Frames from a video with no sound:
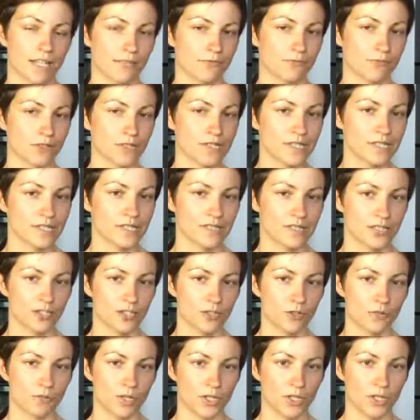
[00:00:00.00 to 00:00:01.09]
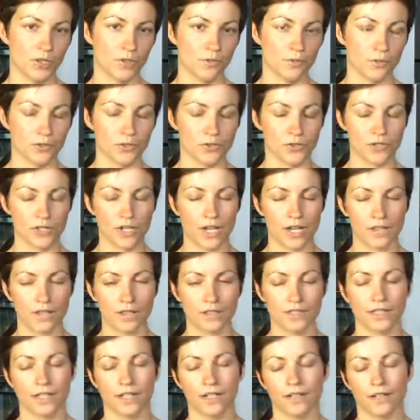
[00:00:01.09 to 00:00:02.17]
for instance, the European Union, but also
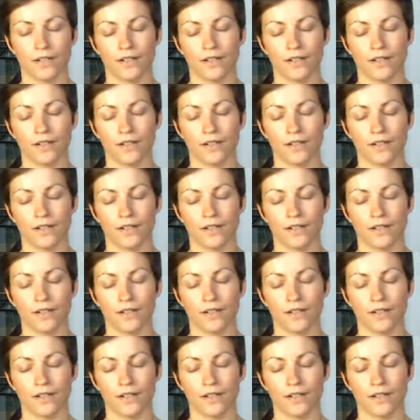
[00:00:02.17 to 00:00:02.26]
other